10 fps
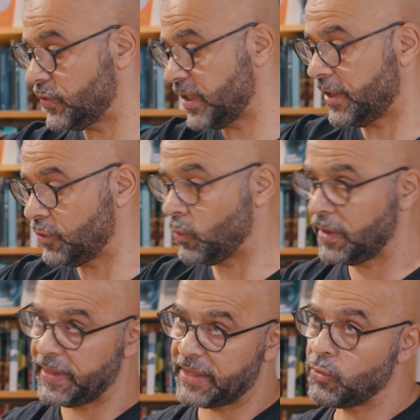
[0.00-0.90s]
you say, I don't
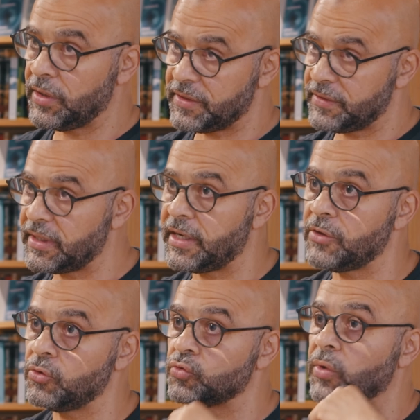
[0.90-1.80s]
want that quadrant and
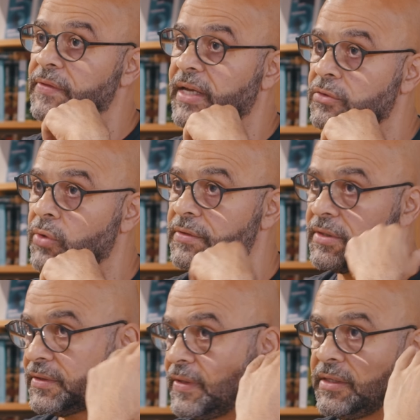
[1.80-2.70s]
I don't want that
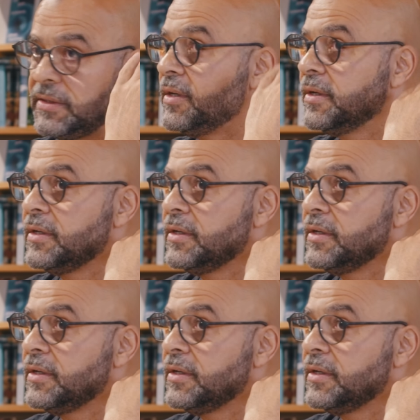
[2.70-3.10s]
quadrant, then